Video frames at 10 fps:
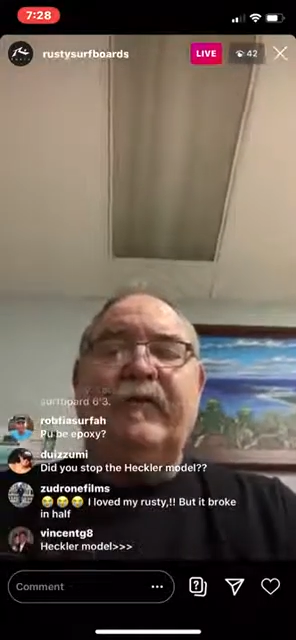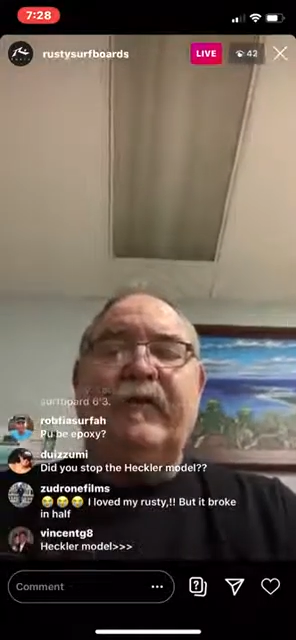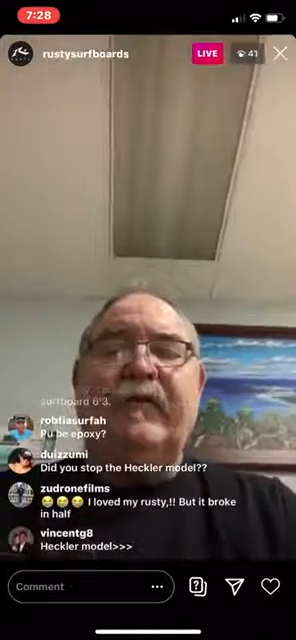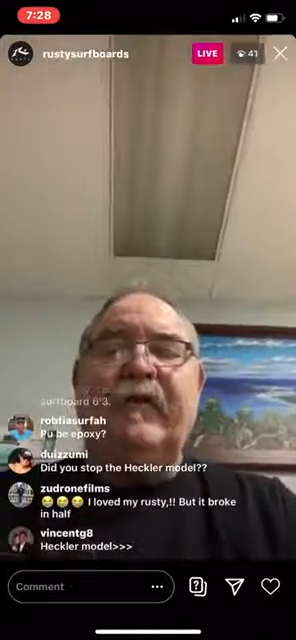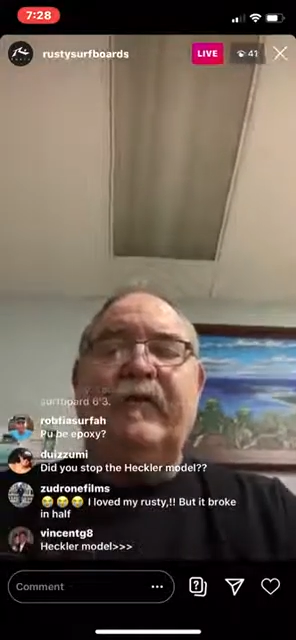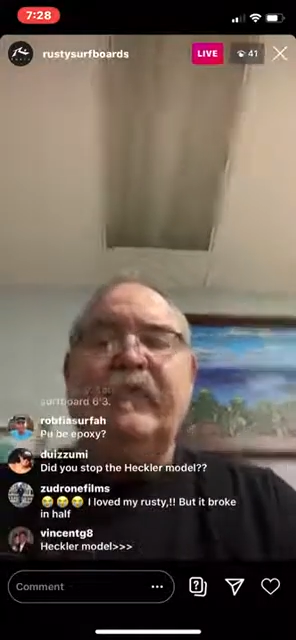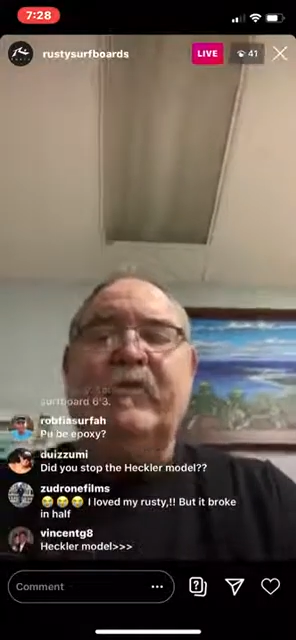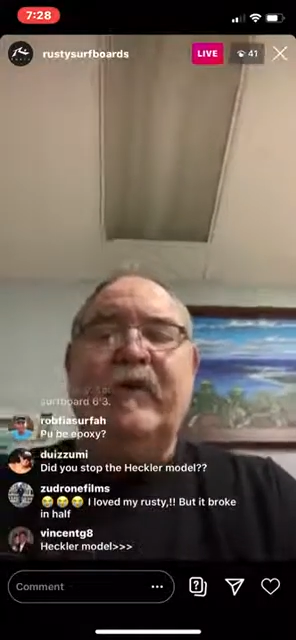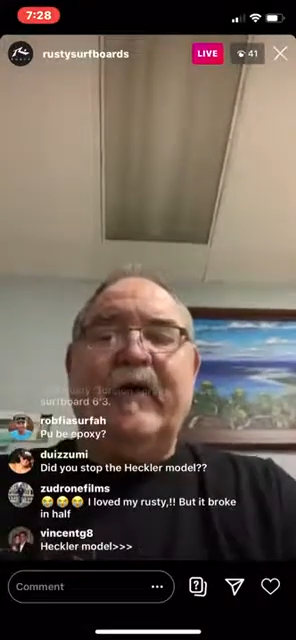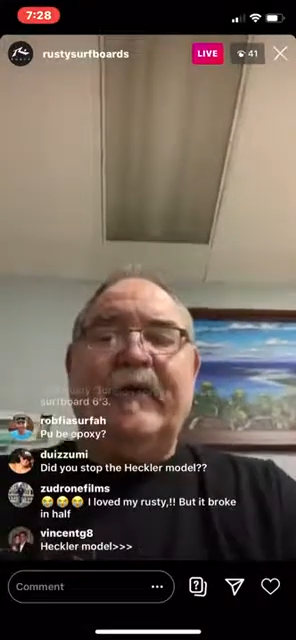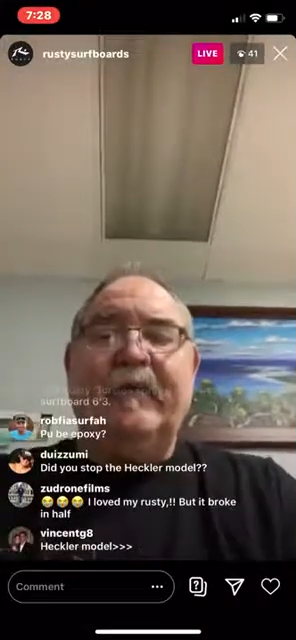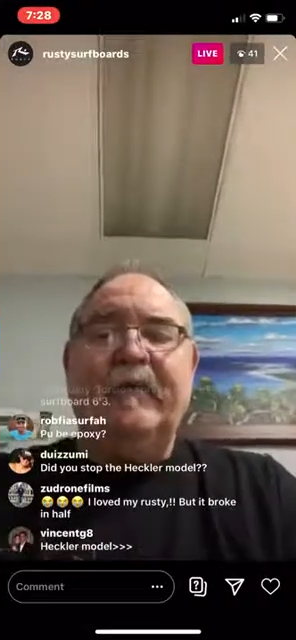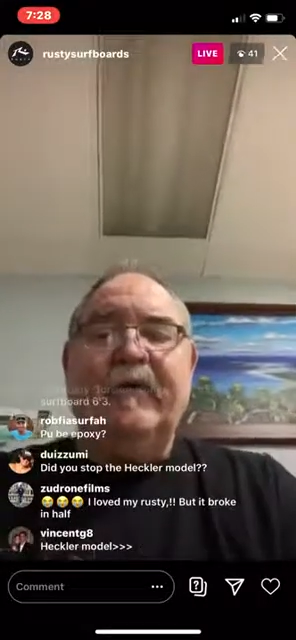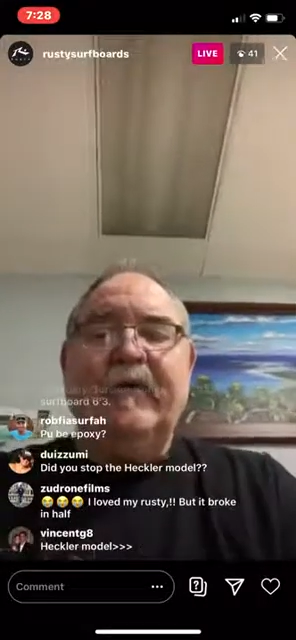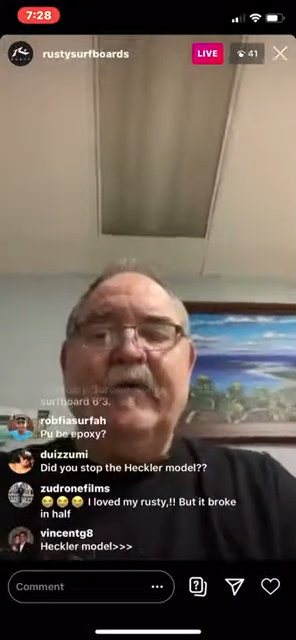refused to ride them,
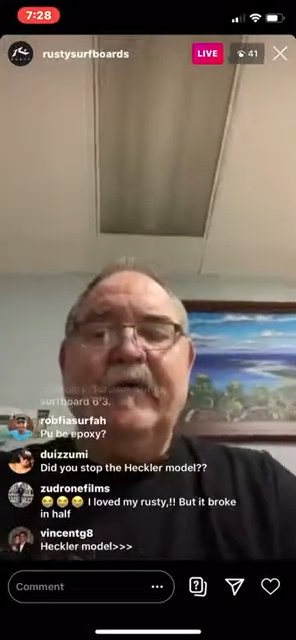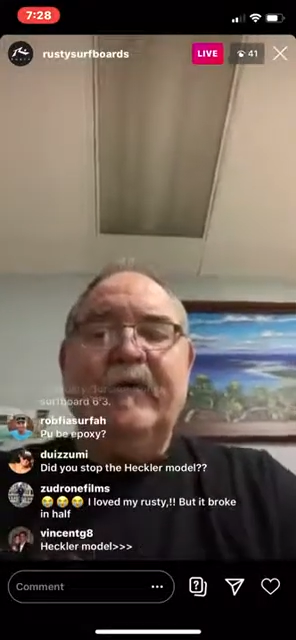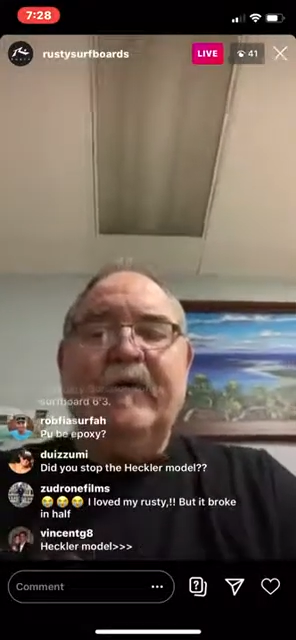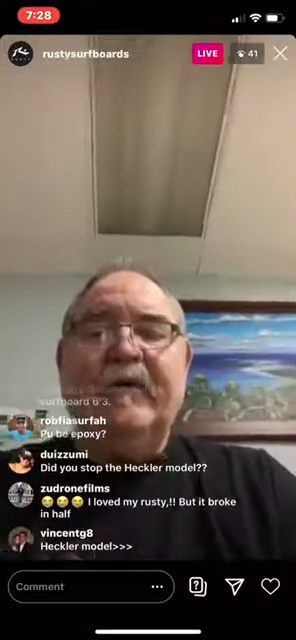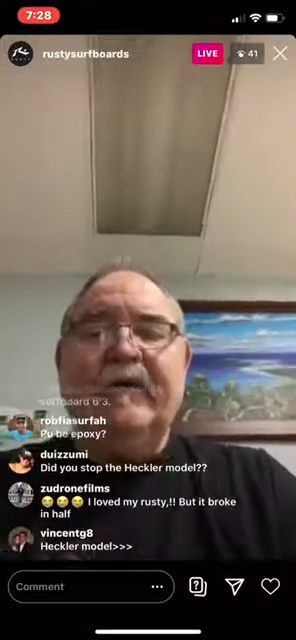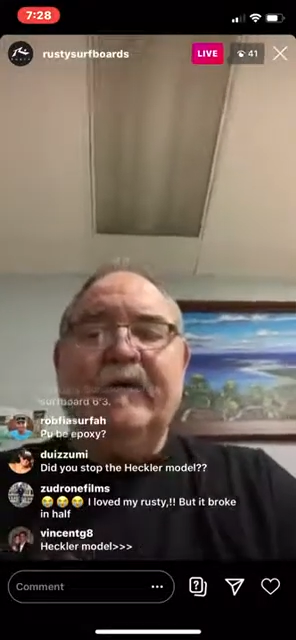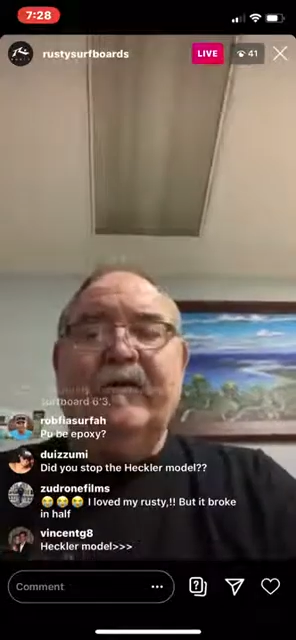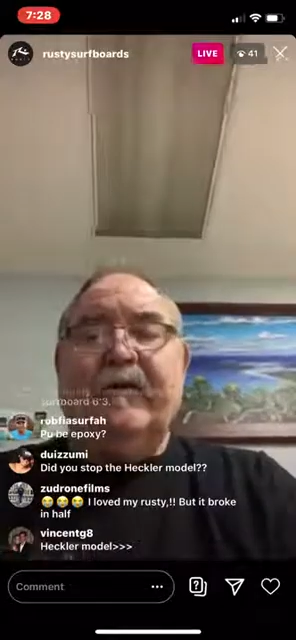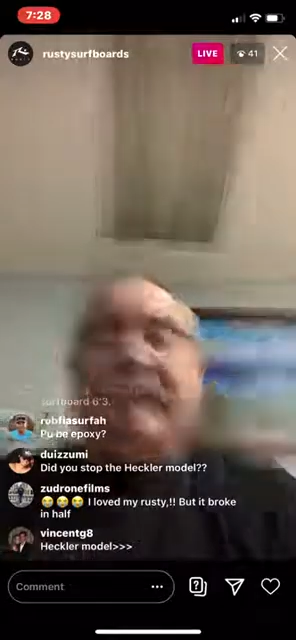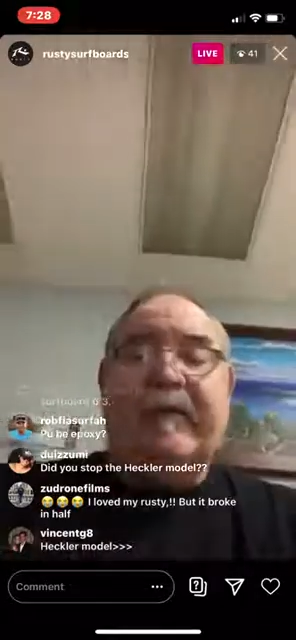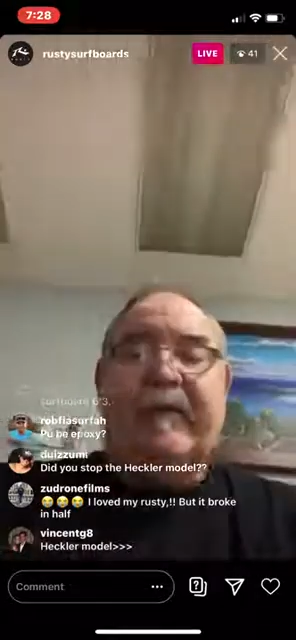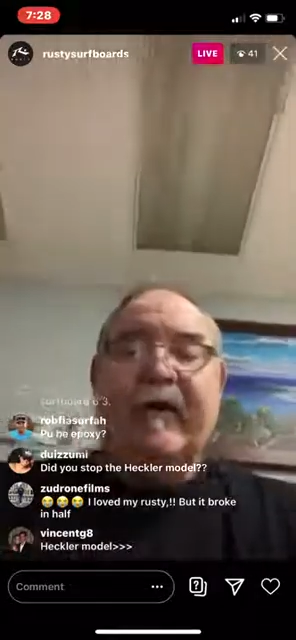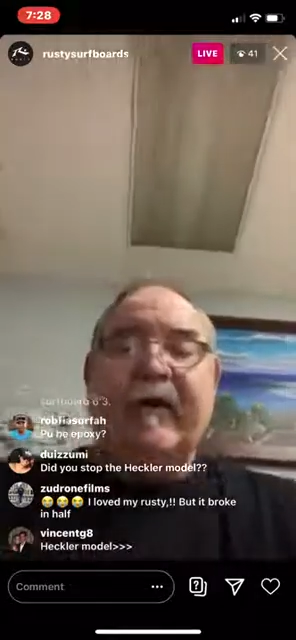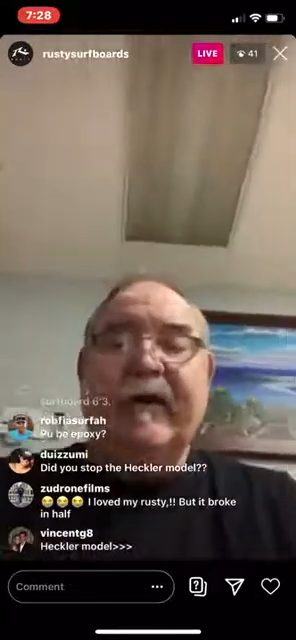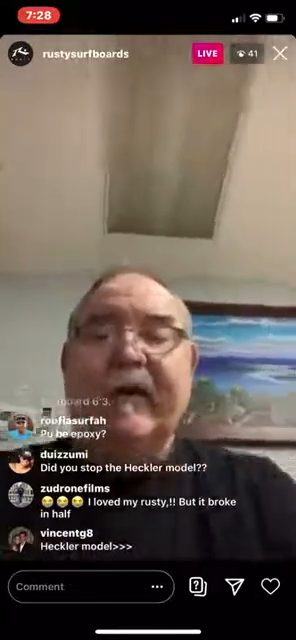except maybe
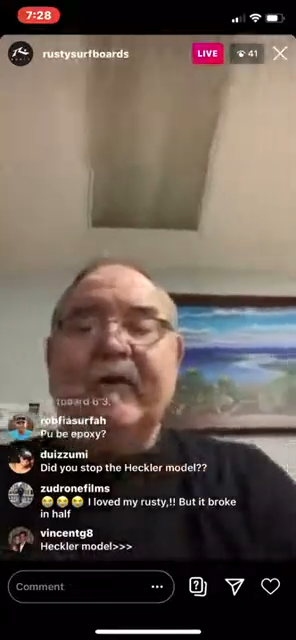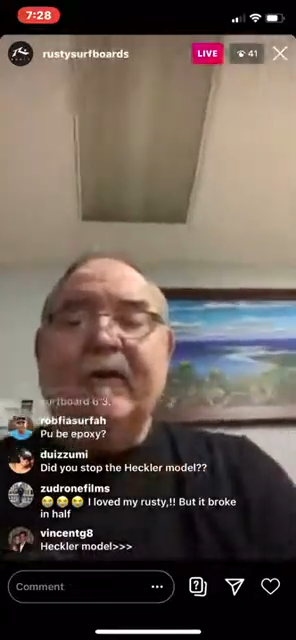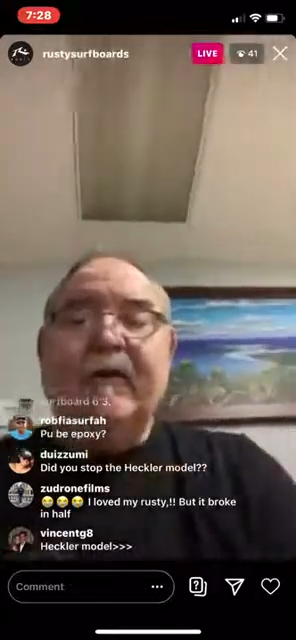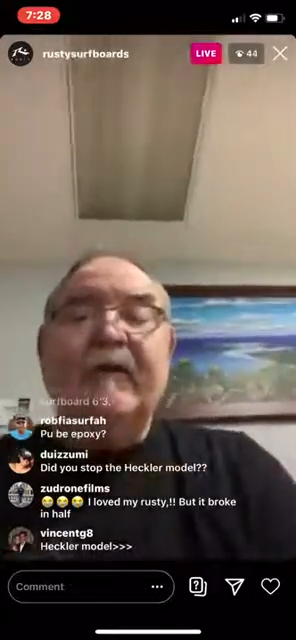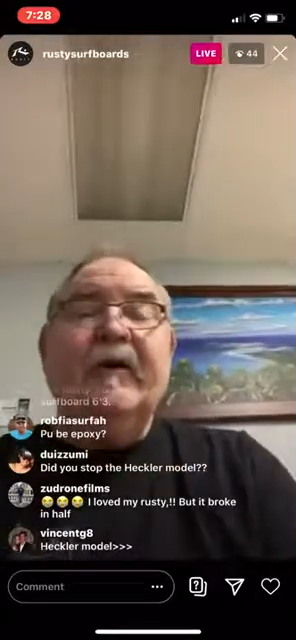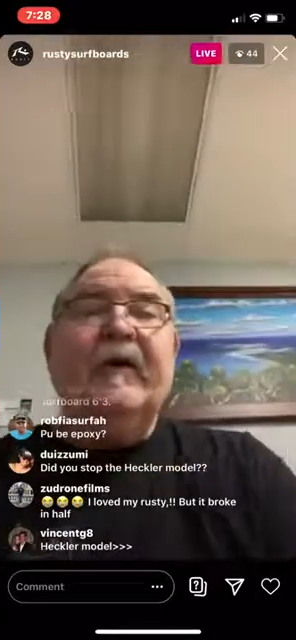Kelly, I don't know.